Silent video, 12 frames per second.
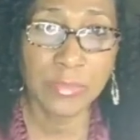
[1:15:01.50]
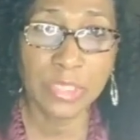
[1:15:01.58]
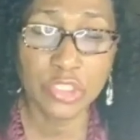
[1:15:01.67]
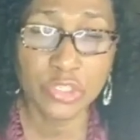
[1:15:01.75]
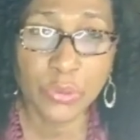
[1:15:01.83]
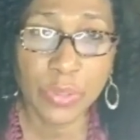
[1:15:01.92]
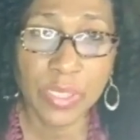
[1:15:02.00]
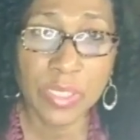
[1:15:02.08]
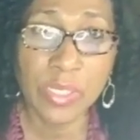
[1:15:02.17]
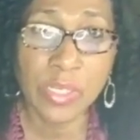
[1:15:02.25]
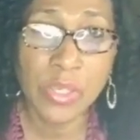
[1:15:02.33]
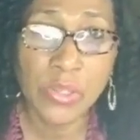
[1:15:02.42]
is short,
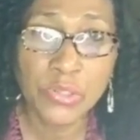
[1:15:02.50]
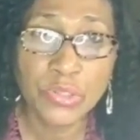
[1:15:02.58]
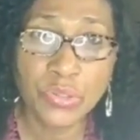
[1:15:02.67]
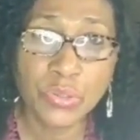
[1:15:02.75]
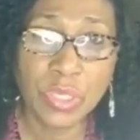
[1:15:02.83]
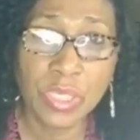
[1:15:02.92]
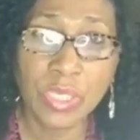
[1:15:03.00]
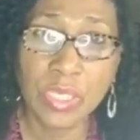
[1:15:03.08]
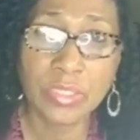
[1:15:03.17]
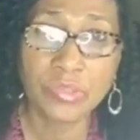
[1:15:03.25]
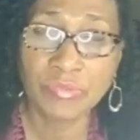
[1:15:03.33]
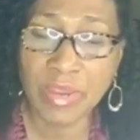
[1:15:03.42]
so he
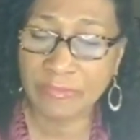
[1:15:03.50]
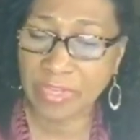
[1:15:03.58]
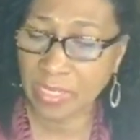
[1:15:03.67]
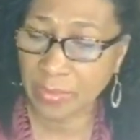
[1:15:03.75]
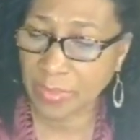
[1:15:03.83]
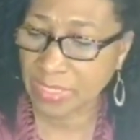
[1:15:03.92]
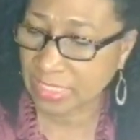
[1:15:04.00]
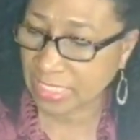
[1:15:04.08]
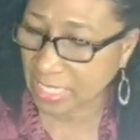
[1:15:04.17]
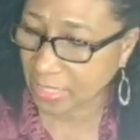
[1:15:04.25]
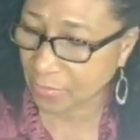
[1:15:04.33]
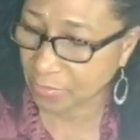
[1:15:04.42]
is revving up his
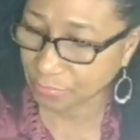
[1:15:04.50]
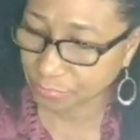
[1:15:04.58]
game.